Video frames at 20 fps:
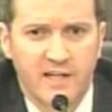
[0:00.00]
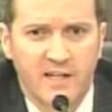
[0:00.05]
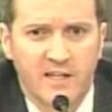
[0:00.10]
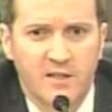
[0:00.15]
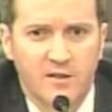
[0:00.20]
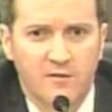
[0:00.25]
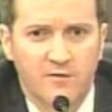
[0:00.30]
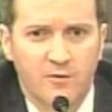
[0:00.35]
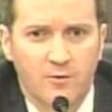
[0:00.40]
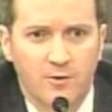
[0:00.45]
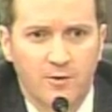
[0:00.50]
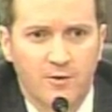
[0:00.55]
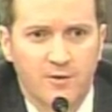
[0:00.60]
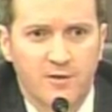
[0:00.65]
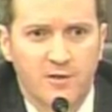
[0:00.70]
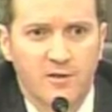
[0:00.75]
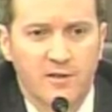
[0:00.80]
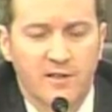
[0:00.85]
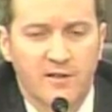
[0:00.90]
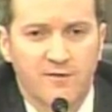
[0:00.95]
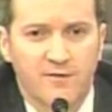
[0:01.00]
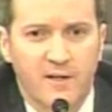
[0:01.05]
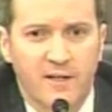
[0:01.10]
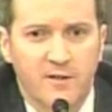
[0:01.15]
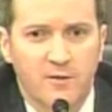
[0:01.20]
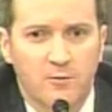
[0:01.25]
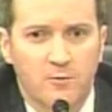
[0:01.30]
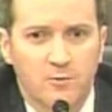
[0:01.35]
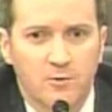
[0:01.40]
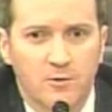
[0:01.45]
executive order to look at
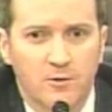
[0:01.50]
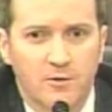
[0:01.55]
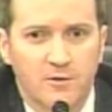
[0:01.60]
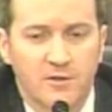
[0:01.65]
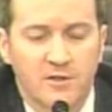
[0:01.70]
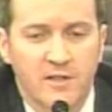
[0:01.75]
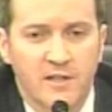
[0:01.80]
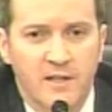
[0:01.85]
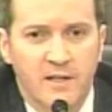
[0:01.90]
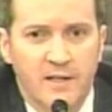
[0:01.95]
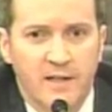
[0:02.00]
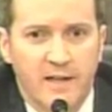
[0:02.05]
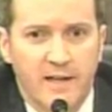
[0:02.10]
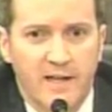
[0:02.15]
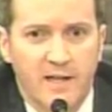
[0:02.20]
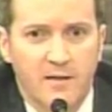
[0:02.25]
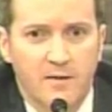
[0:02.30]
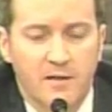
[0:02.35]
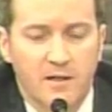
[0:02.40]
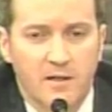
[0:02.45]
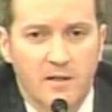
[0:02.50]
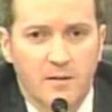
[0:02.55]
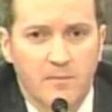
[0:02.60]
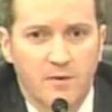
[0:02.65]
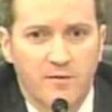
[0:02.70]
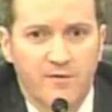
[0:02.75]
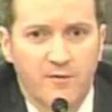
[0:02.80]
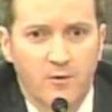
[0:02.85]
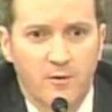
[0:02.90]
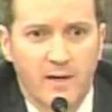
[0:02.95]
final rules. And
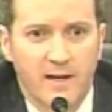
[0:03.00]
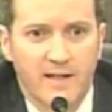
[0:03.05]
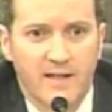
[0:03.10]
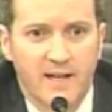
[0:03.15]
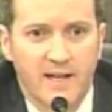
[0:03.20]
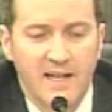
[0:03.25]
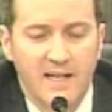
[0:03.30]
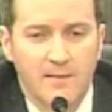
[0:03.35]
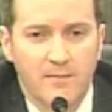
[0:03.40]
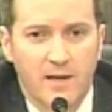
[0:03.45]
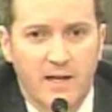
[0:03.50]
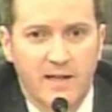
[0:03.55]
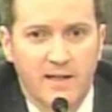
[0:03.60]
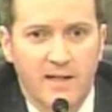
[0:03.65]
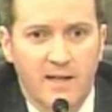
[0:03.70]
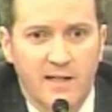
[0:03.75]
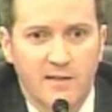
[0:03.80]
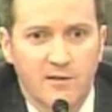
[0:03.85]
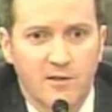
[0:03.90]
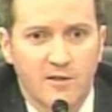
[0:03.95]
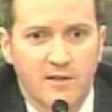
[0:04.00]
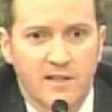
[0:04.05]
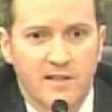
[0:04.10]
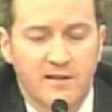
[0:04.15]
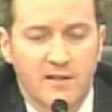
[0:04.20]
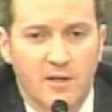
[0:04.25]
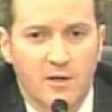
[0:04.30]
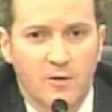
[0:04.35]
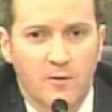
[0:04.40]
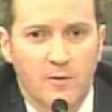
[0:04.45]
before I came, I looked
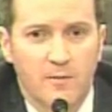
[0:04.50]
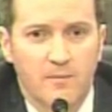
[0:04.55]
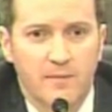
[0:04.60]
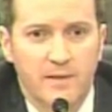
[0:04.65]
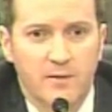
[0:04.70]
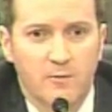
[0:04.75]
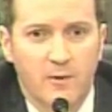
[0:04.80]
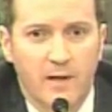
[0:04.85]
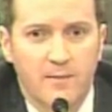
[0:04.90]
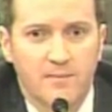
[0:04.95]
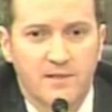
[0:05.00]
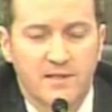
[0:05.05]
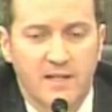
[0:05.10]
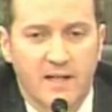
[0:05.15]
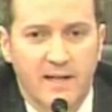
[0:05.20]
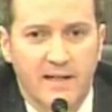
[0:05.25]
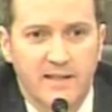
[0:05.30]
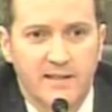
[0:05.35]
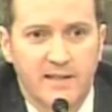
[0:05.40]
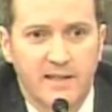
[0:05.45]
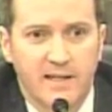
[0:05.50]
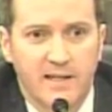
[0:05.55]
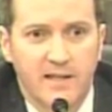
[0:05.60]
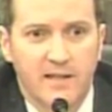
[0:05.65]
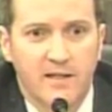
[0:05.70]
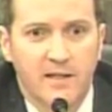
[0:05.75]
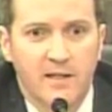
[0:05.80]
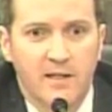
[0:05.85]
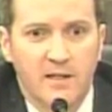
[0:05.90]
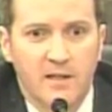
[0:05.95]
at the OMB website,
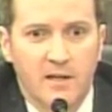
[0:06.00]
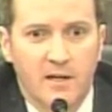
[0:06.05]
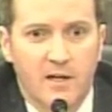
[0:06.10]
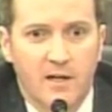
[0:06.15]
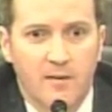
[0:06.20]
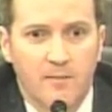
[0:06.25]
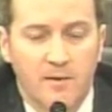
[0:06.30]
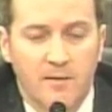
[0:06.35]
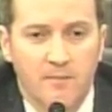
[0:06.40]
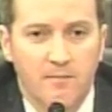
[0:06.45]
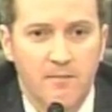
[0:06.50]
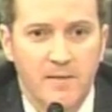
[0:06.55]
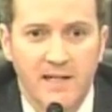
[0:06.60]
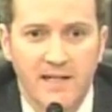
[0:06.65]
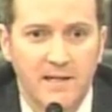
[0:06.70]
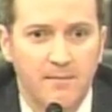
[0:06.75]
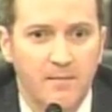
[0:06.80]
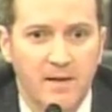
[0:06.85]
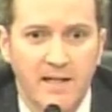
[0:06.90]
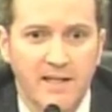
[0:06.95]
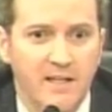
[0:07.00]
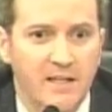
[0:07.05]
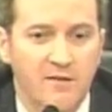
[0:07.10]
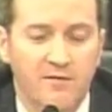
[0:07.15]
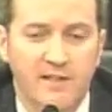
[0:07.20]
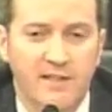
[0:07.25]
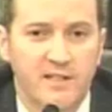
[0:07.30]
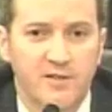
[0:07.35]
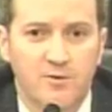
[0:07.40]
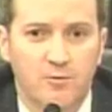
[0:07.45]
and many
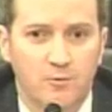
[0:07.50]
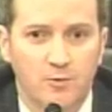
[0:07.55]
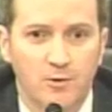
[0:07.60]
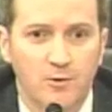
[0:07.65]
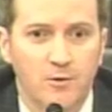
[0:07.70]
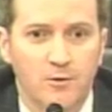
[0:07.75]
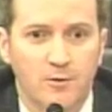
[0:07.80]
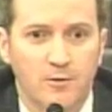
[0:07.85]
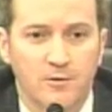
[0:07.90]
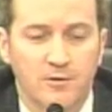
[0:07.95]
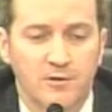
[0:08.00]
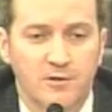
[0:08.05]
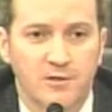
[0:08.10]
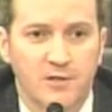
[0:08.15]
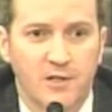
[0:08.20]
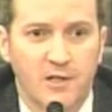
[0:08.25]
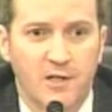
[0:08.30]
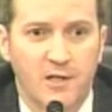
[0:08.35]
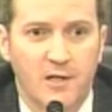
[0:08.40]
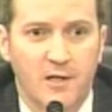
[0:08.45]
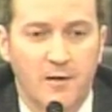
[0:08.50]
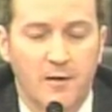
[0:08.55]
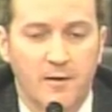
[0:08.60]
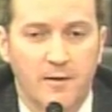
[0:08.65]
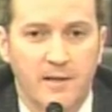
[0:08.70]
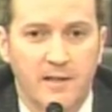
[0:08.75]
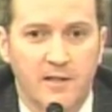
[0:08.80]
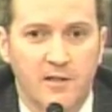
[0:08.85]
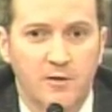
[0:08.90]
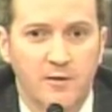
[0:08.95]
of these rules,
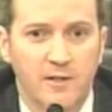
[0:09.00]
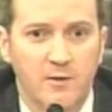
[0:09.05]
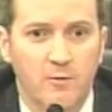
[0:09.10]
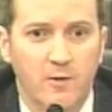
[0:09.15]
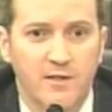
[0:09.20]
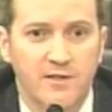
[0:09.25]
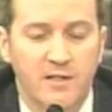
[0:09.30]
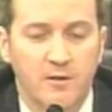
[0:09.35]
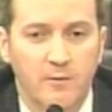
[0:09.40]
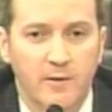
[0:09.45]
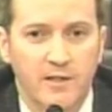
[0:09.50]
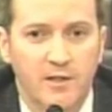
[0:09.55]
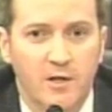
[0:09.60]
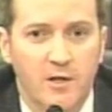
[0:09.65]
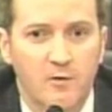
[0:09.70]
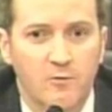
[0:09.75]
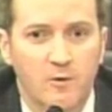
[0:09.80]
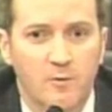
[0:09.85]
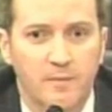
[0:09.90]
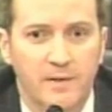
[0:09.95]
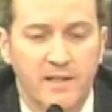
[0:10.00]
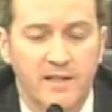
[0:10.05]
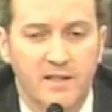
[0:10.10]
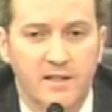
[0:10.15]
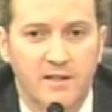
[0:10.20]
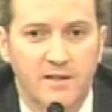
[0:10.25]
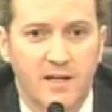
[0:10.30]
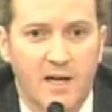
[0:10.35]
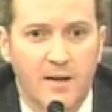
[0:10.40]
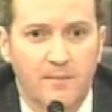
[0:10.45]
including ones that we know will
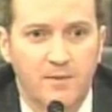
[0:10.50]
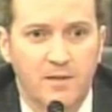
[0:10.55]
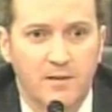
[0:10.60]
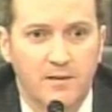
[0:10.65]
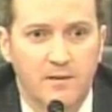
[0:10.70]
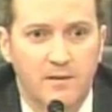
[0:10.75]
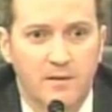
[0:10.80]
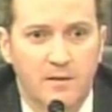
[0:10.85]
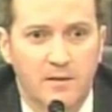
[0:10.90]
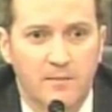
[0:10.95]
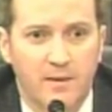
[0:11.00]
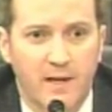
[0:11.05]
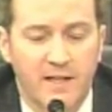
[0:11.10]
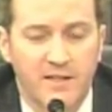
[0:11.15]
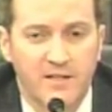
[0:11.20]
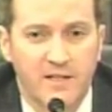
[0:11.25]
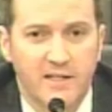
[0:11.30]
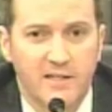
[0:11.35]
be adopted by